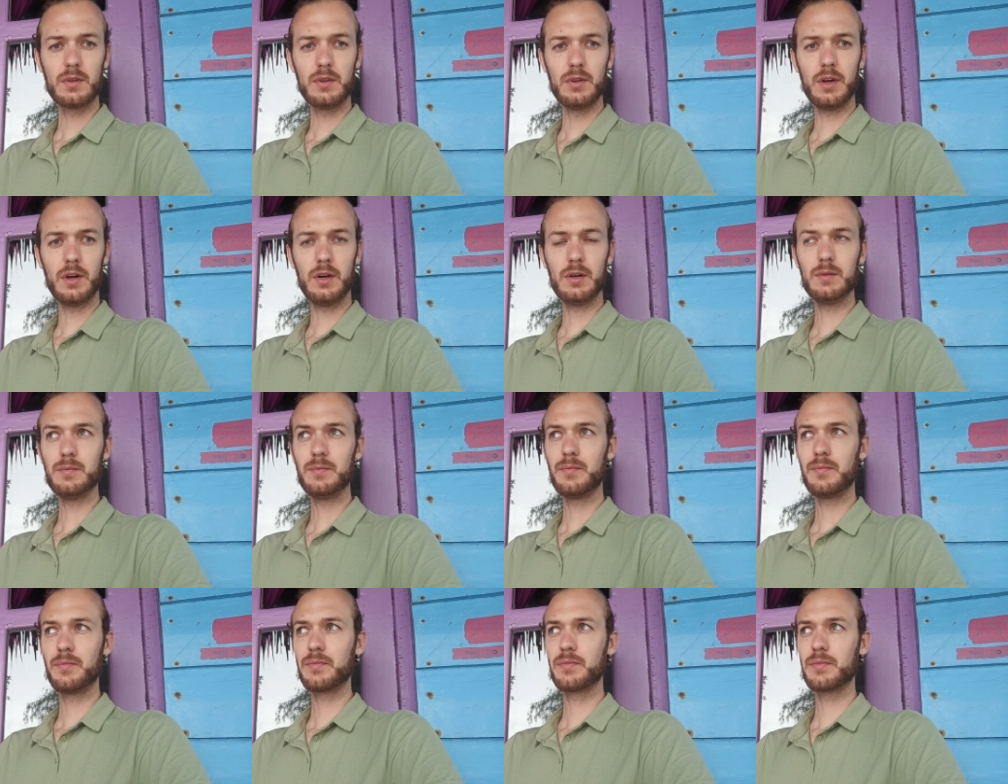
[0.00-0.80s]
you know,
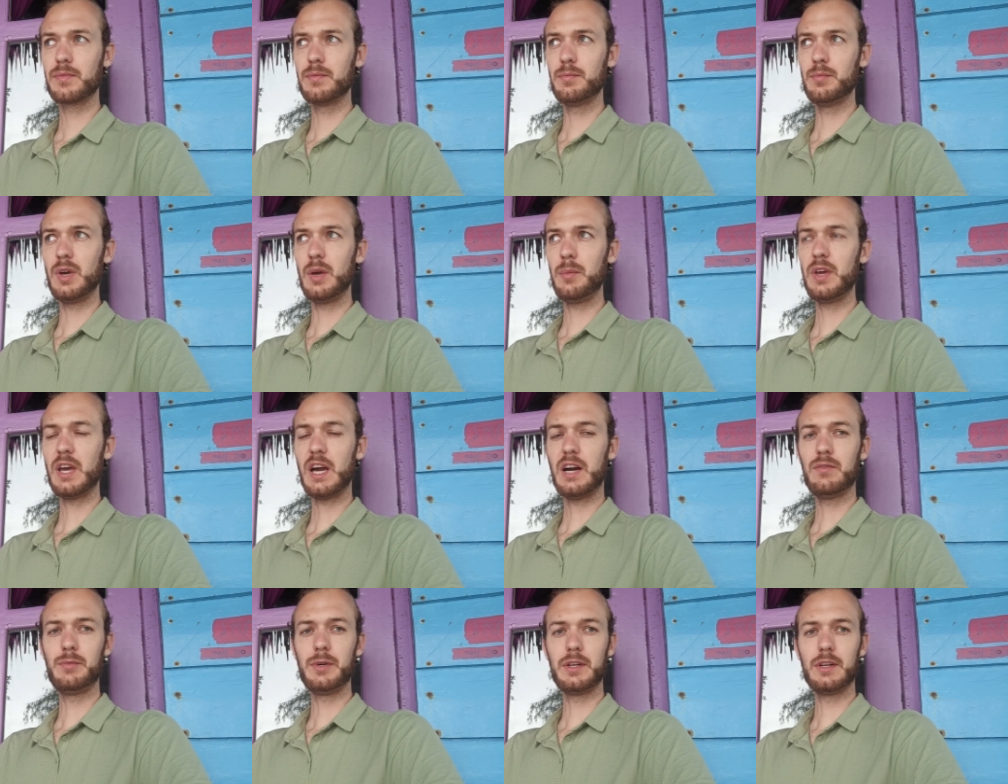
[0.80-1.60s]
maybe
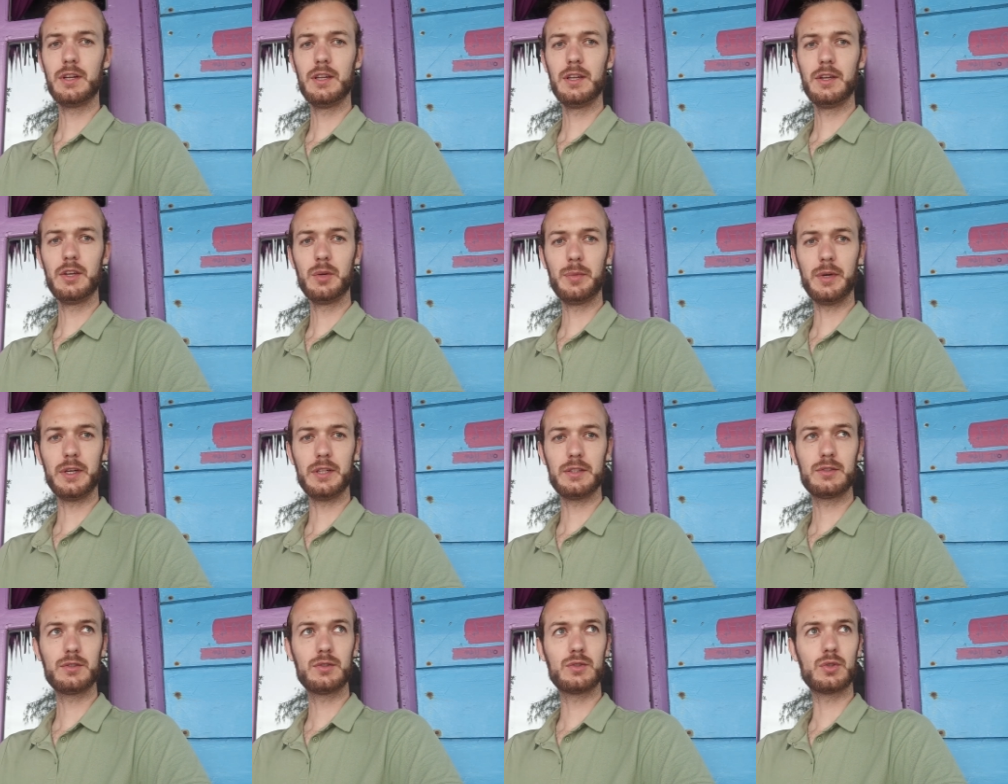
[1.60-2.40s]
I've been a little
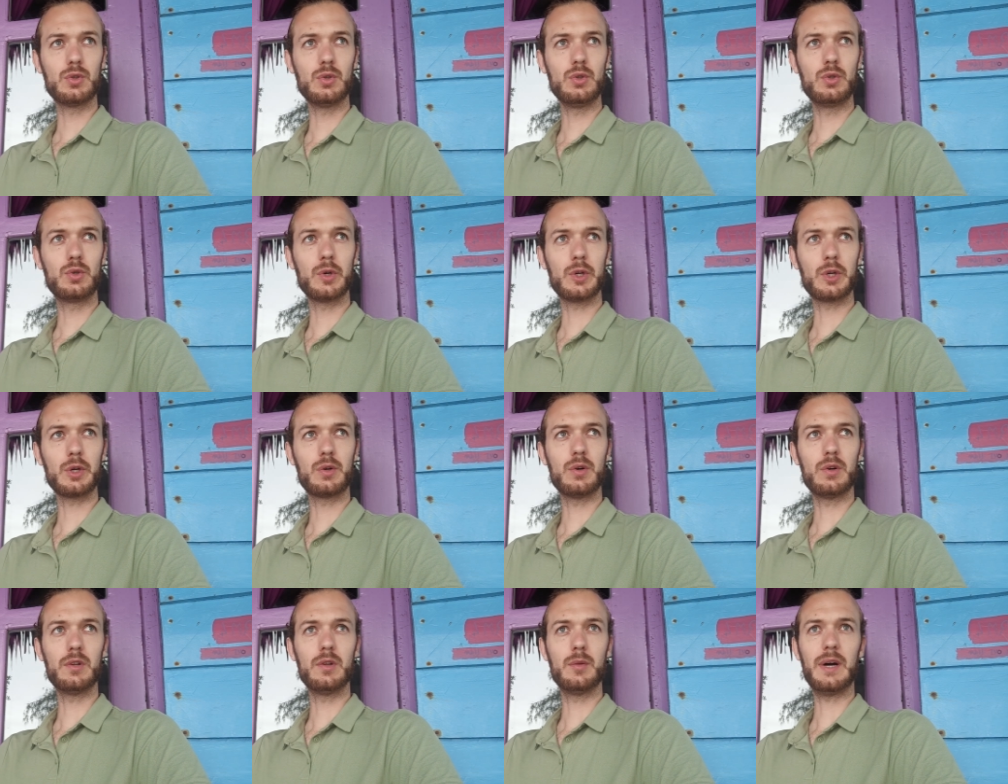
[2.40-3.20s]
bit too
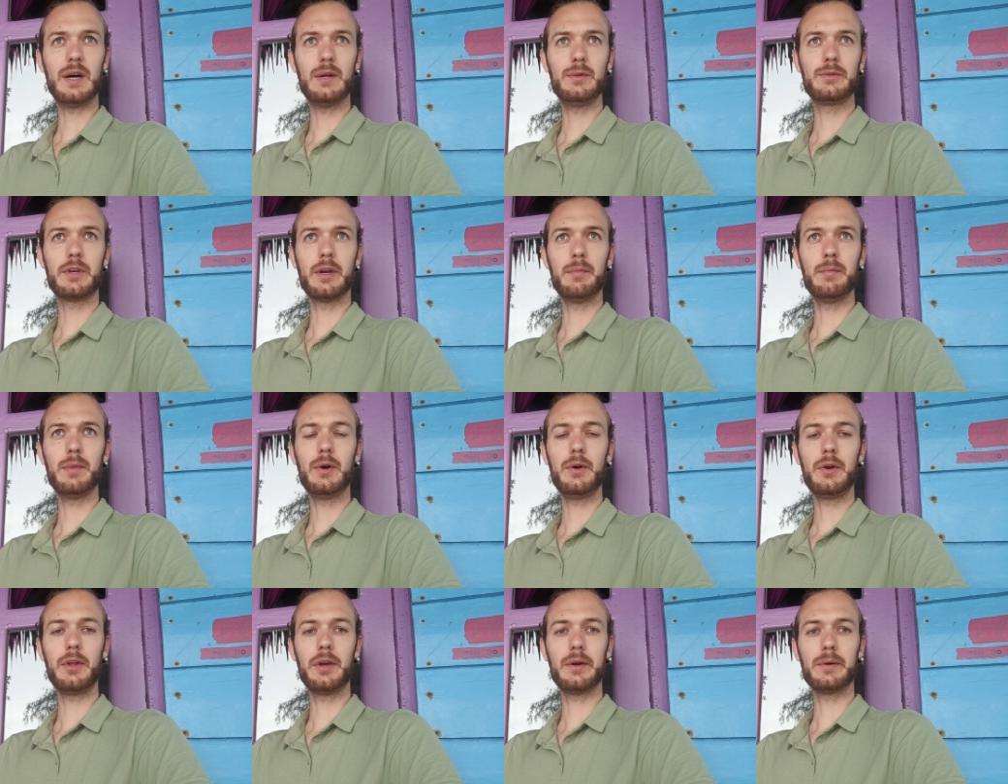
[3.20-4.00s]
critical about
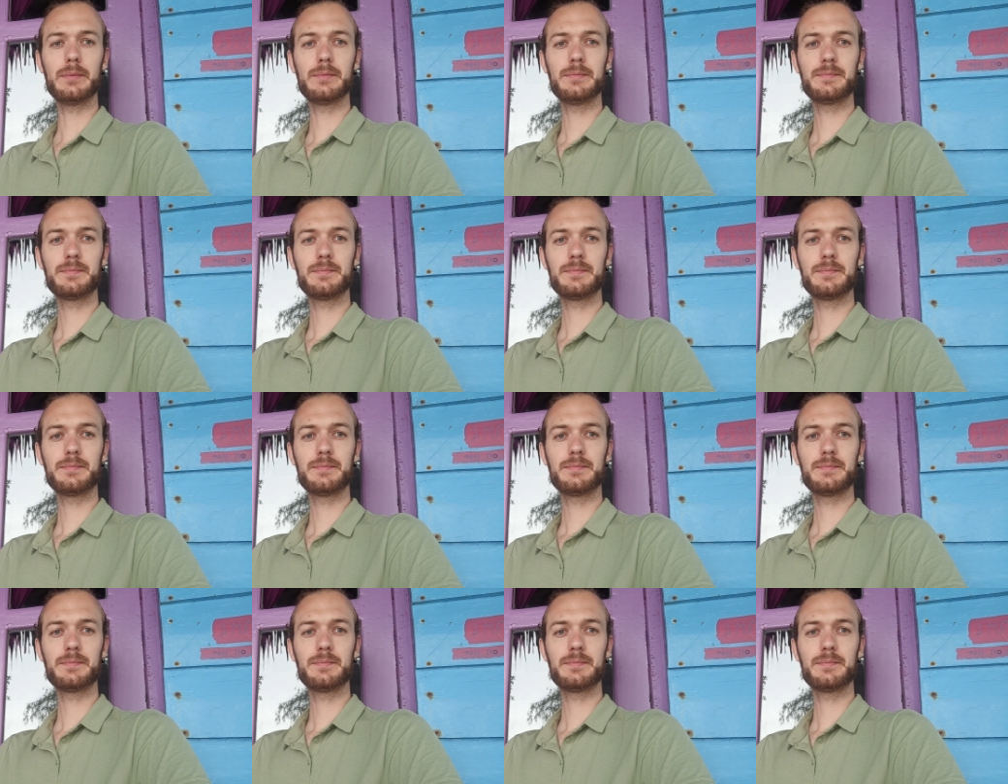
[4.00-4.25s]
Cambodia,